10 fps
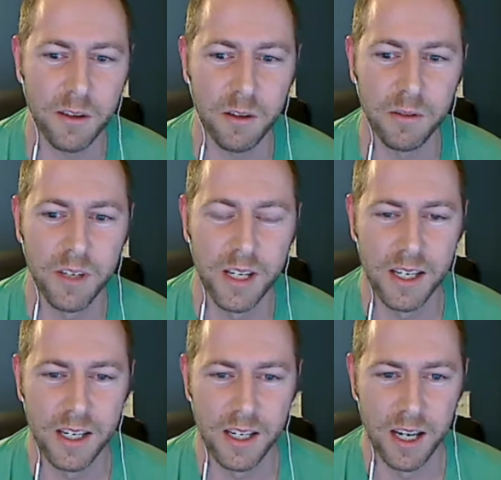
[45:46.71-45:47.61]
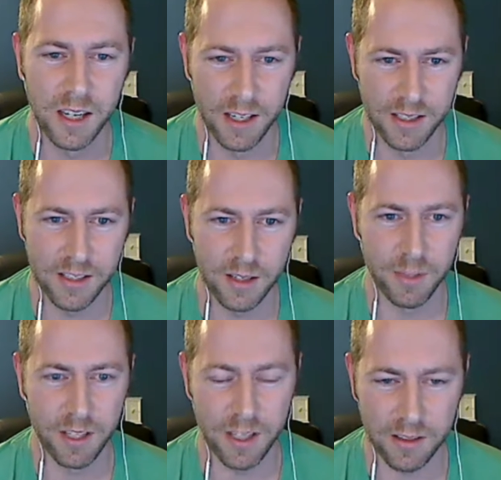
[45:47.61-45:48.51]
So unless it's
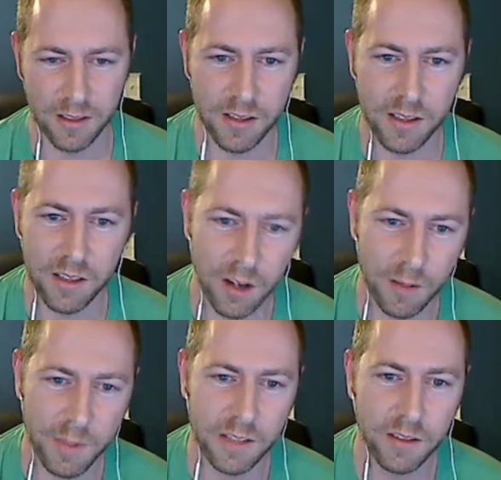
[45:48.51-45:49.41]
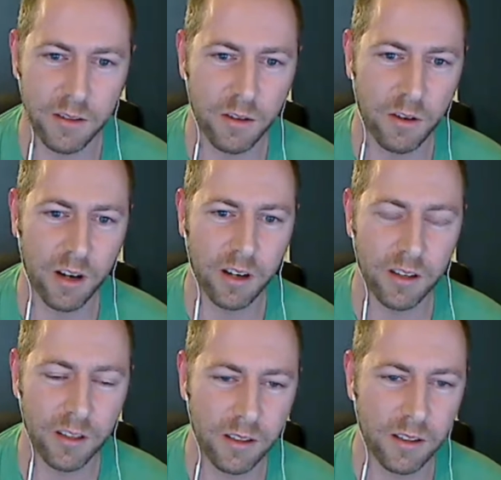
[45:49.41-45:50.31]
something that doesn't come into New York,